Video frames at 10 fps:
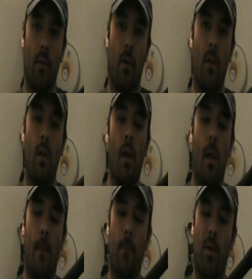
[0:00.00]
at all,
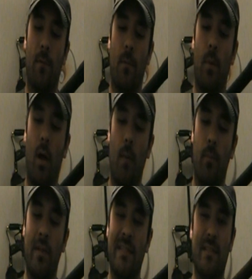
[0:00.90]
but for
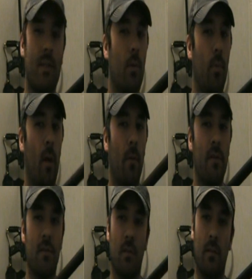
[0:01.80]
pump, still probably
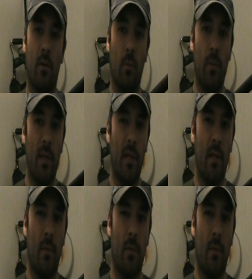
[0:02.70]
just a little big.